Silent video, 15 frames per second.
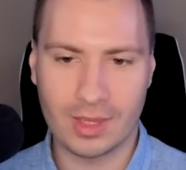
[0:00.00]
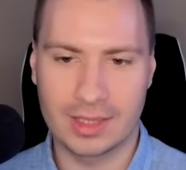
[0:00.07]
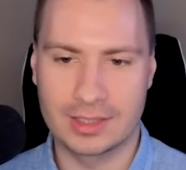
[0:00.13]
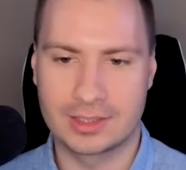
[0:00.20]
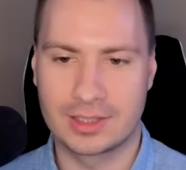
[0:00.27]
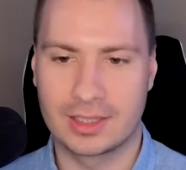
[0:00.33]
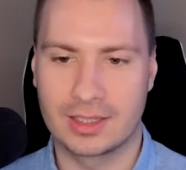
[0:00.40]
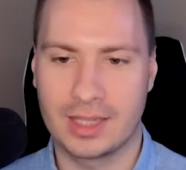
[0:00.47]

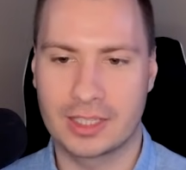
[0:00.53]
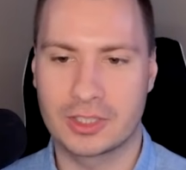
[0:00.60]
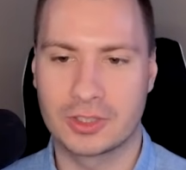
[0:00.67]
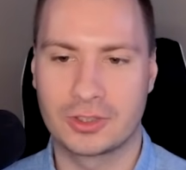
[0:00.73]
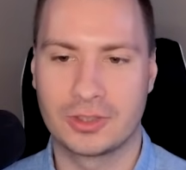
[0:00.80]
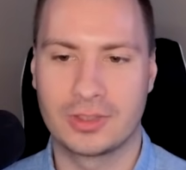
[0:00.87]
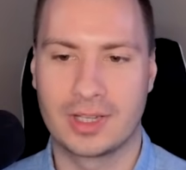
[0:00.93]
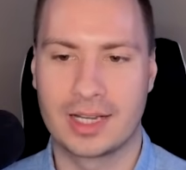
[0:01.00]
It's
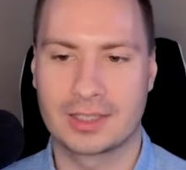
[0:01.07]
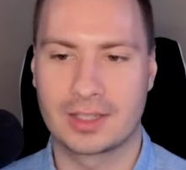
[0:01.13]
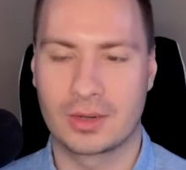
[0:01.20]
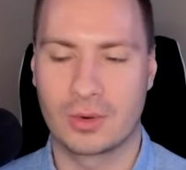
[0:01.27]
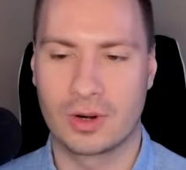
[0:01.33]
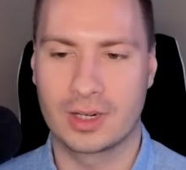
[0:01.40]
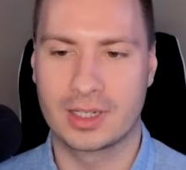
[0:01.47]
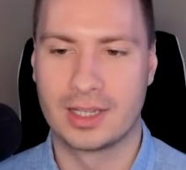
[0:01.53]

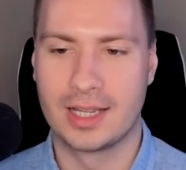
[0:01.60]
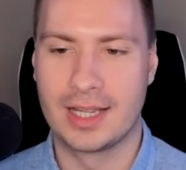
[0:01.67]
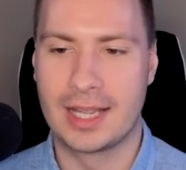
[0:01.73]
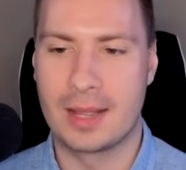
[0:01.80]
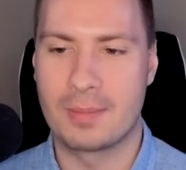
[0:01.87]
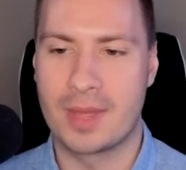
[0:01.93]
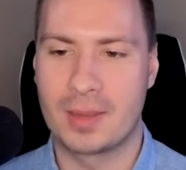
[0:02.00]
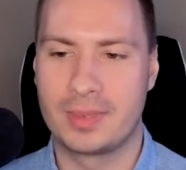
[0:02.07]
electiontruthalliance.org,
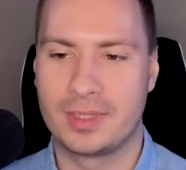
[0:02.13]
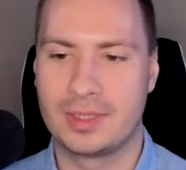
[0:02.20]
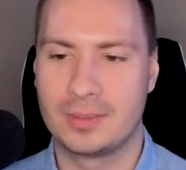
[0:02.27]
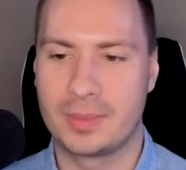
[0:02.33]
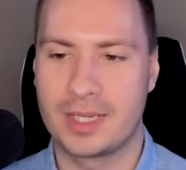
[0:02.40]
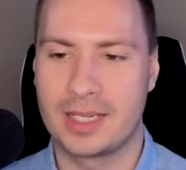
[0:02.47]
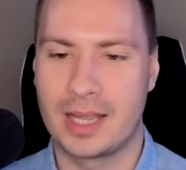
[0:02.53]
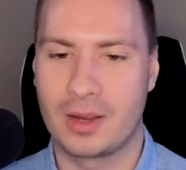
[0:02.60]

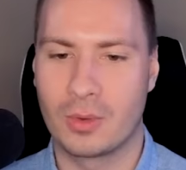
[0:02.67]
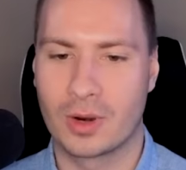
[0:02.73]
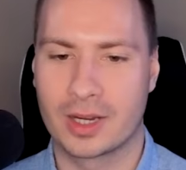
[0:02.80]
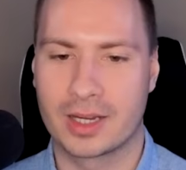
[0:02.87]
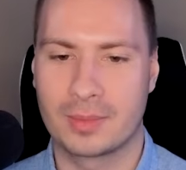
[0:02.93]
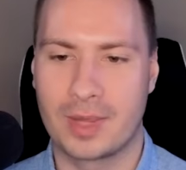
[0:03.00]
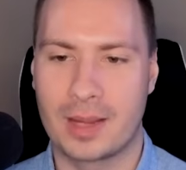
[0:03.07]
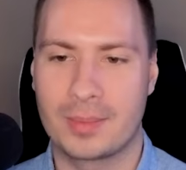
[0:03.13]
Mebane PA
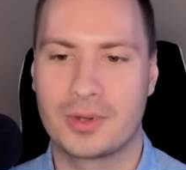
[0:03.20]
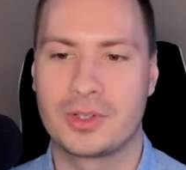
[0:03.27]
working paper.